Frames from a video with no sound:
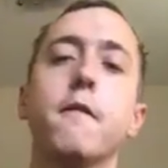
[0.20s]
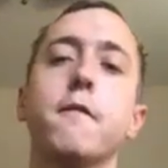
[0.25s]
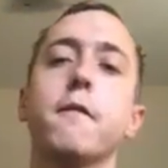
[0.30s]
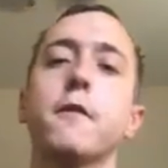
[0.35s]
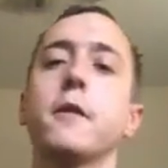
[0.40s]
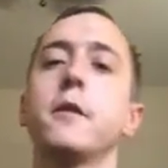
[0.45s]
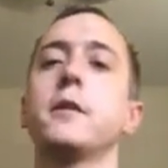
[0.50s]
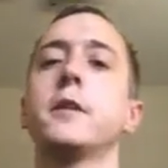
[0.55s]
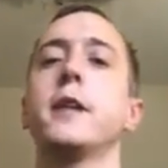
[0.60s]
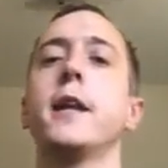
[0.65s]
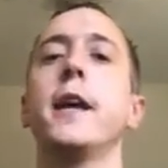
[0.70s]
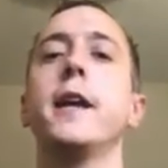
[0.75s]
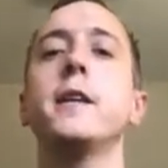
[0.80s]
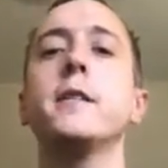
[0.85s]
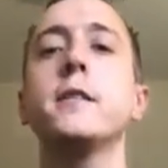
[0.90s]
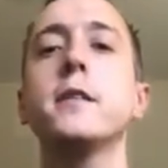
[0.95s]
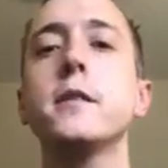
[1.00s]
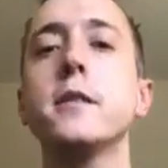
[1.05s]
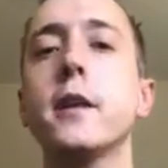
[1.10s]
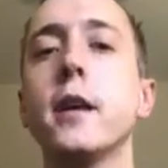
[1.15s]
For today's
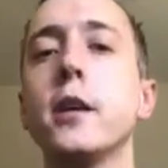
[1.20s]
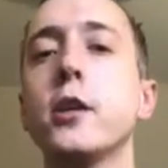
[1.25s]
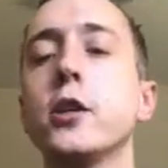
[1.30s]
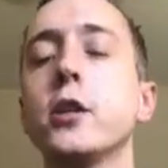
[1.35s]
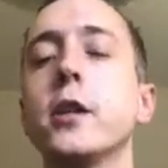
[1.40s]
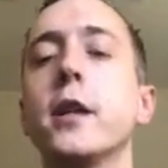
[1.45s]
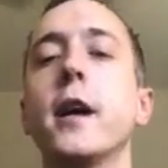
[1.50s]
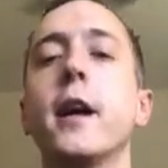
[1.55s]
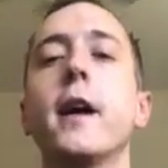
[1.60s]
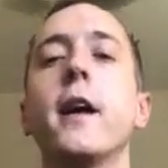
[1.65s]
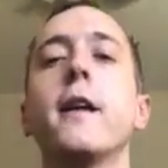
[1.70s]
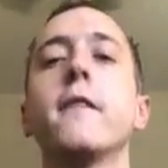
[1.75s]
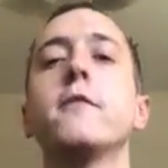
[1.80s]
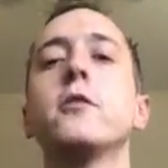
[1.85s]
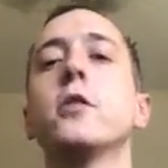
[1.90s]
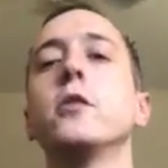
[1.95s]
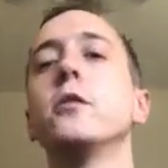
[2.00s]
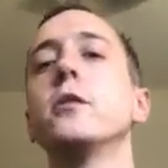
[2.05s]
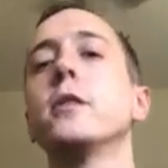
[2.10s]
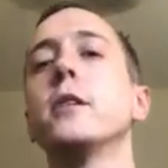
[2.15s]
discussion, I have
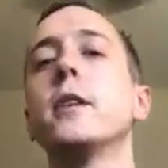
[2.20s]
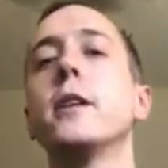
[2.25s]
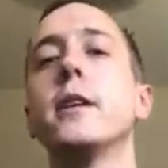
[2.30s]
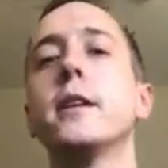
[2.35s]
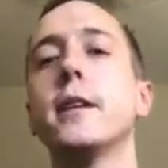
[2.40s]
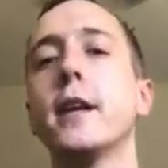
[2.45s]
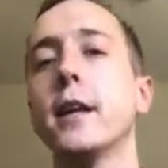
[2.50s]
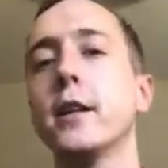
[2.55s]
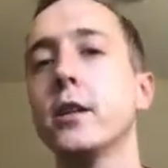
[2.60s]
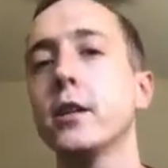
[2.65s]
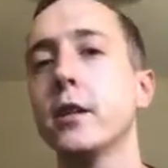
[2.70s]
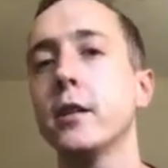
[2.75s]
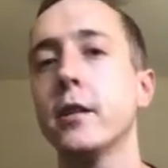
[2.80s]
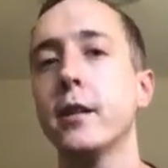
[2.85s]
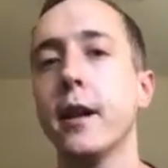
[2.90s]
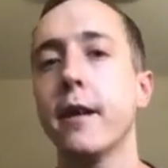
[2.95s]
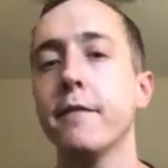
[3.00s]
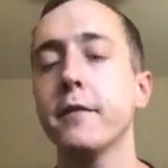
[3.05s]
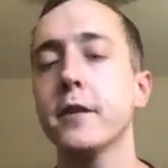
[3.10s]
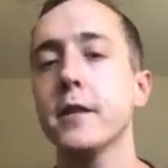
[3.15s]
chosen Attention
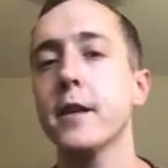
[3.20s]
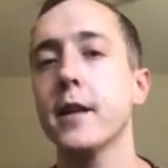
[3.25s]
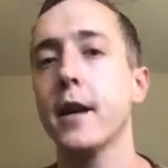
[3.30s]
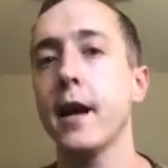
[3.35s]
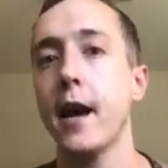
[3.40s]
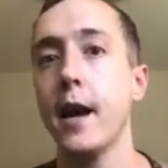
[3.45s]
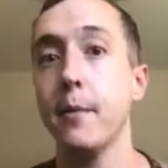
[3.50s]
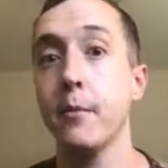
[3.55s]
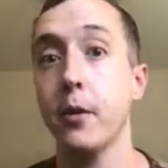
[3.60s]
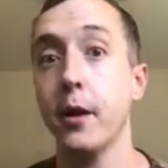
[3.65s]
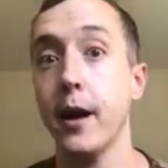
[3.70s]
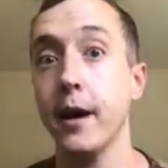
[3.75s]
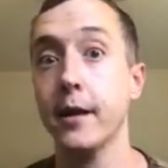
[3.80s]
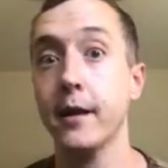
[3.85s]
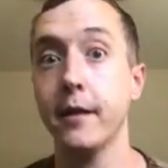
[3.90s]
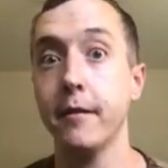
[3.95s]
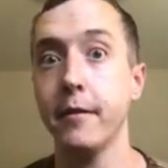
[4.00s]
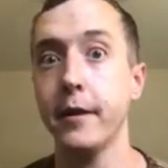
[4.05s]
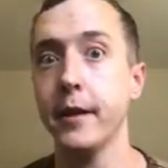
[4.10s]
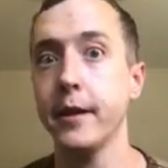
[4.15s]
Deficit
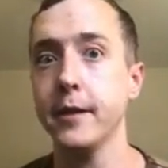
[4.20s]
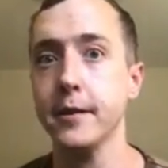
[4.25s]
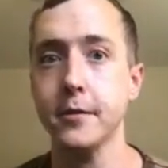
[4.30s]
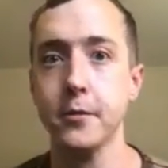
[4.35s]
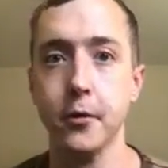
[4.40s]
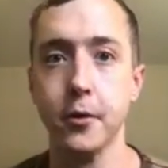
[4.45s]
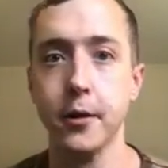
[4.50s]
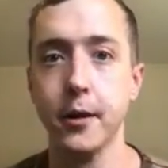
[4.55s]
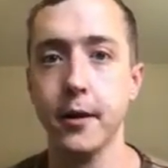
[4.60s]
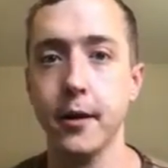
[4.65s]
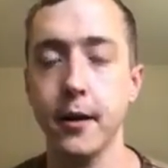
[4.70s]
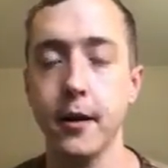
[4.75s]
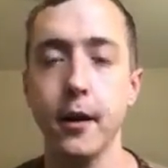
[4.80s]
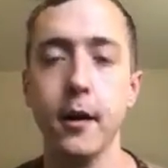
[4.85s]
Hyperactivity Disorder,